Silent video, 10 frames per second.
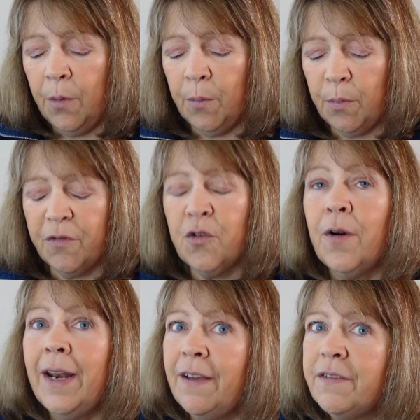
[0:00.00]

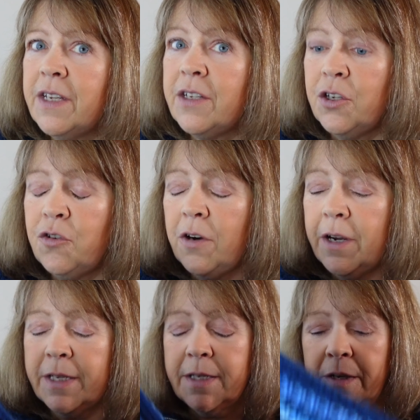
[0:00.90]
before I left it to
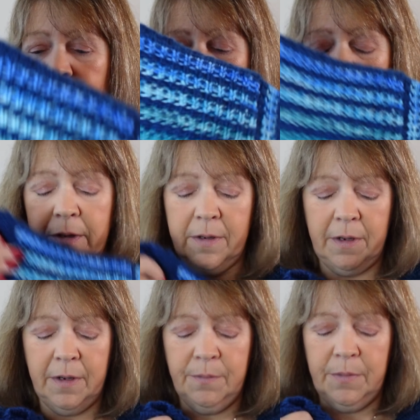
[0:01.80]
dry. So
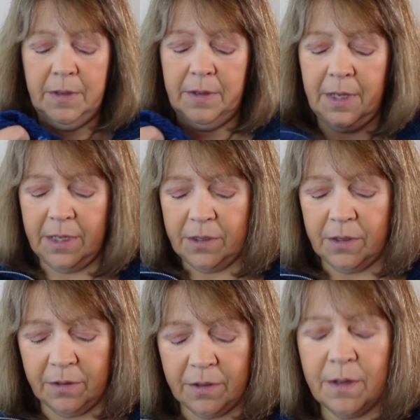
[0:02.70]
that's good.